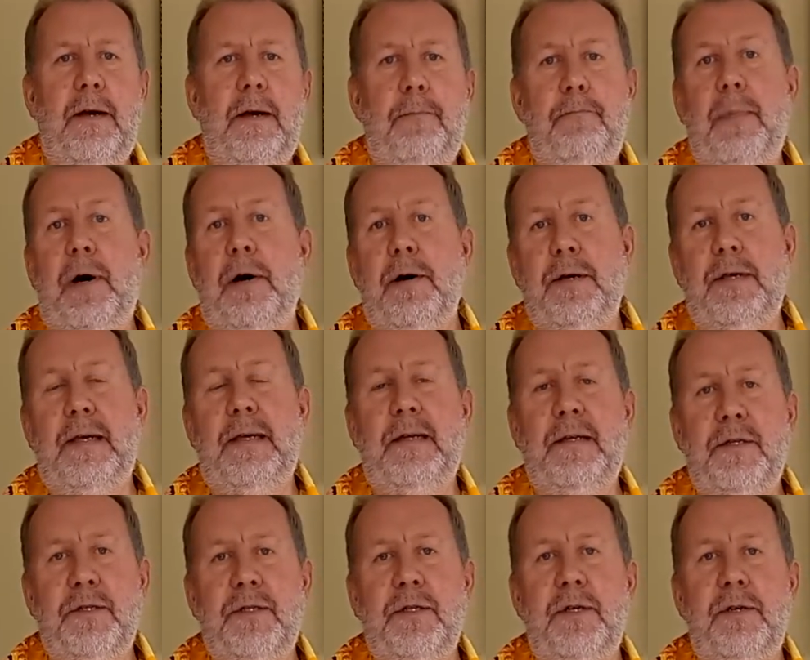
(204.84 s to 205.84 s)

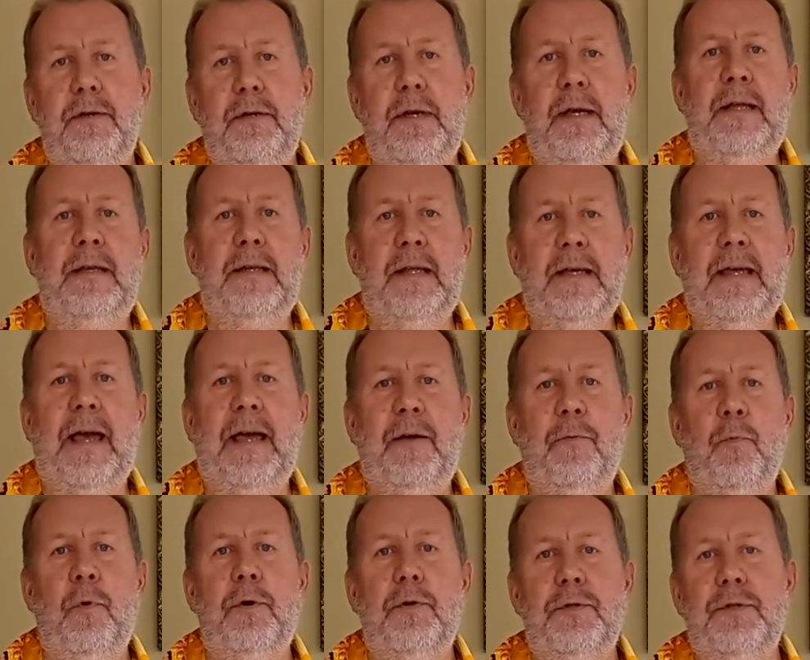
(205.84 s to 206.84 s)
markings to indicate
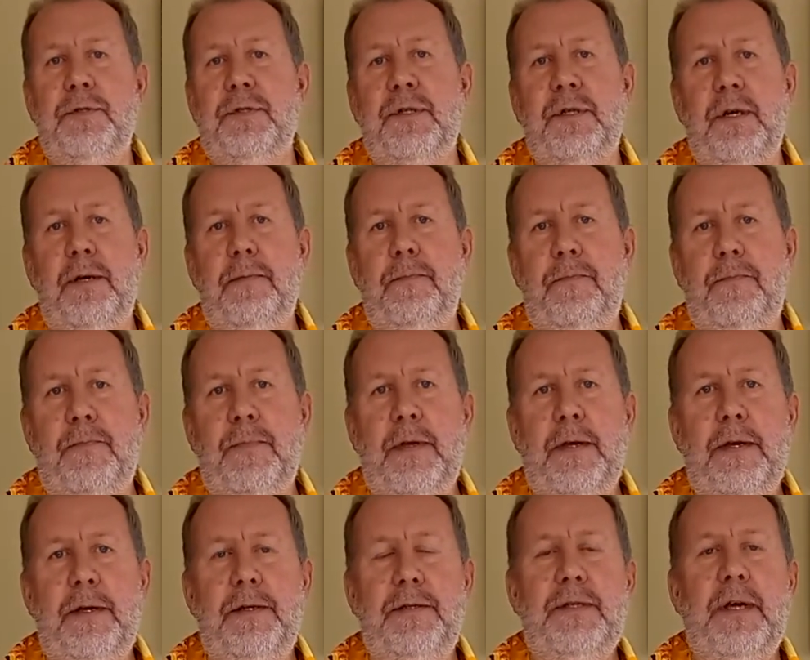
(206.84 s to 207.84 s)
what
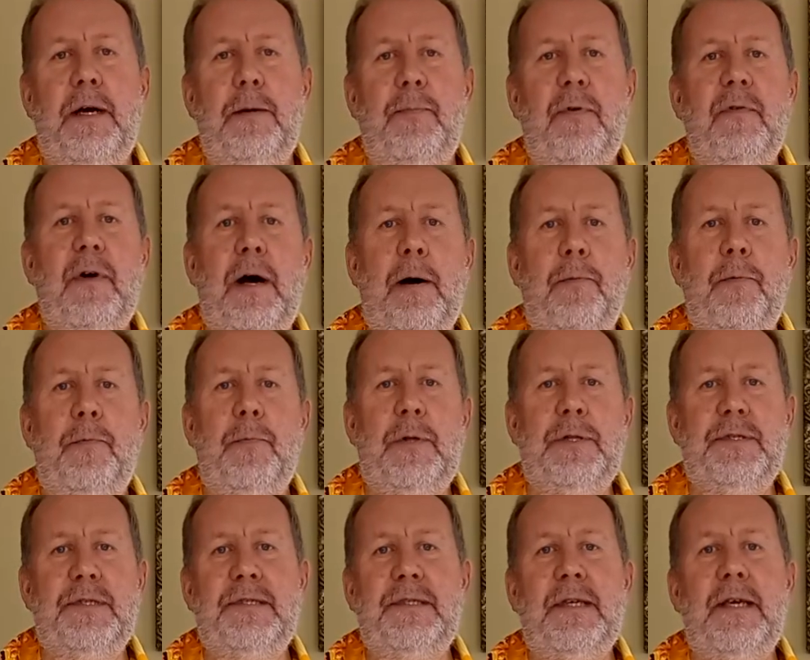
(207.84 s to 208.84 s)
type of
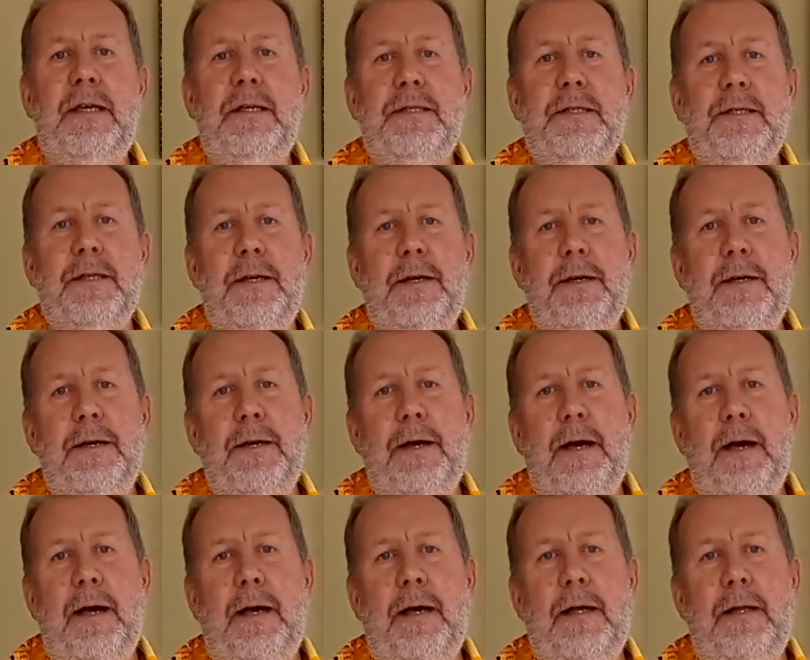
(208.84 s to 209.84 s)
armament it is,
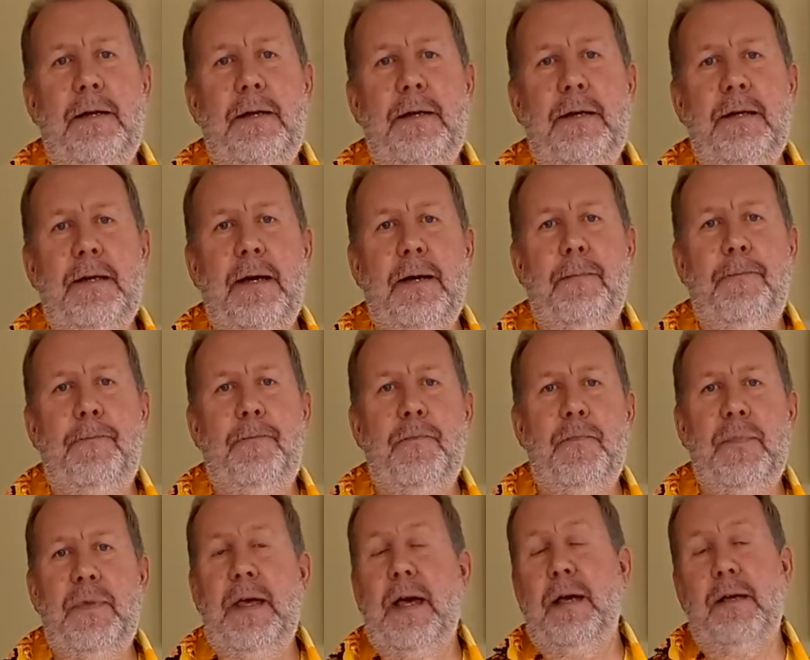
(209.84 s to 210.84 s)
and
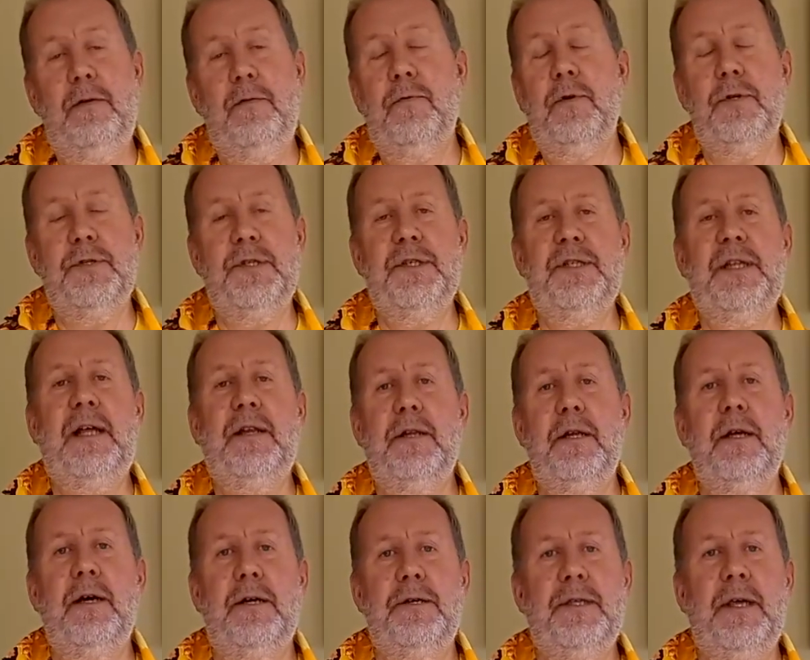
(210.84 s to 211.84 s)
yeah, you've got to
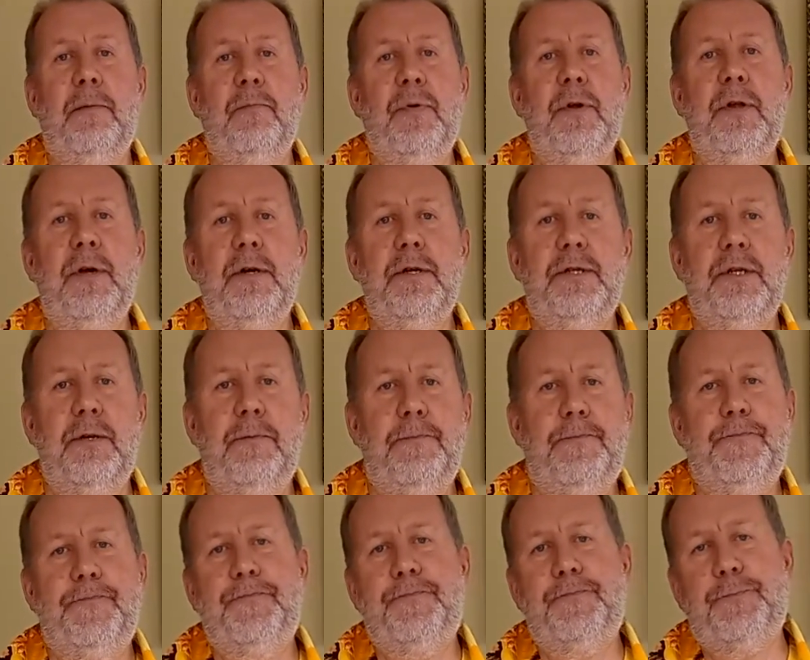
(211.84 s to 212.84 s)
standardize that production.
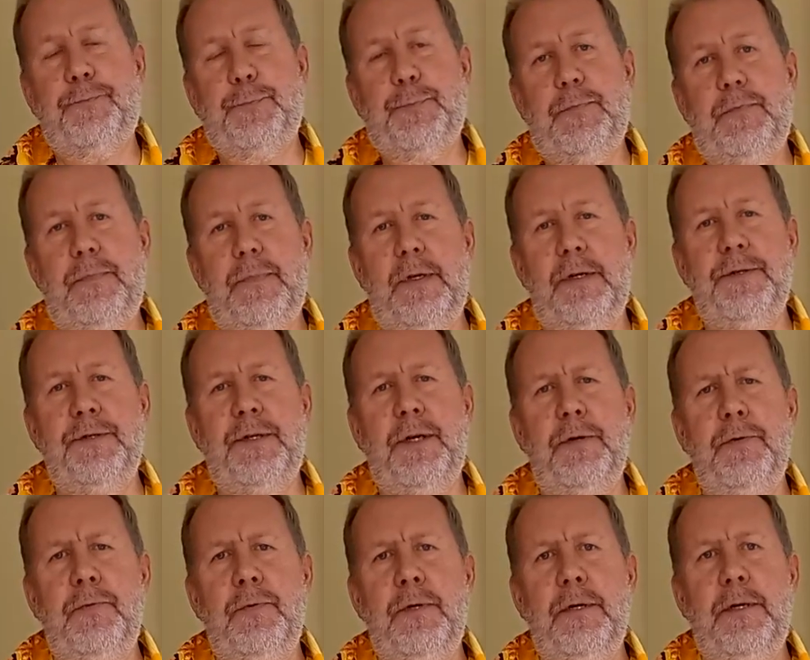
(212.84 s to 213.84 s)

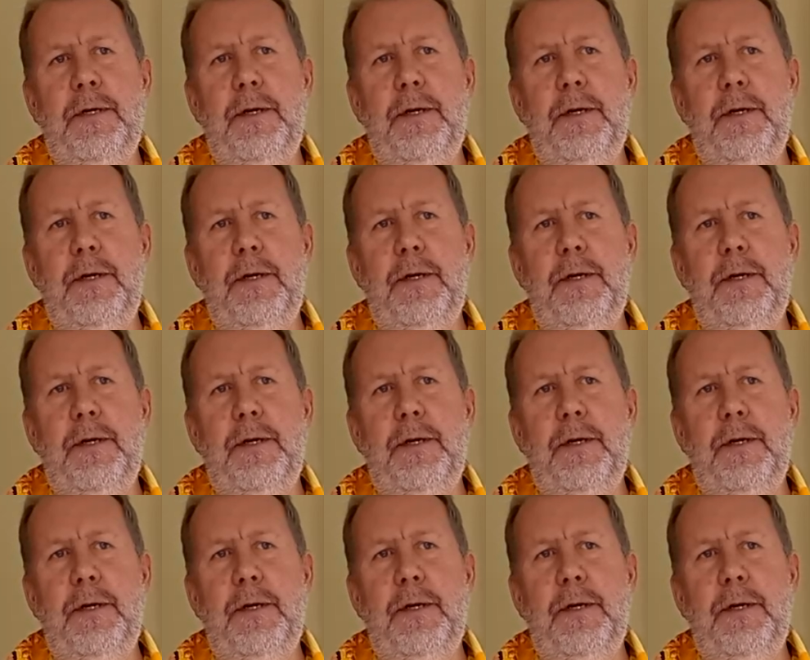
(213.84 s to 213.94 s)
So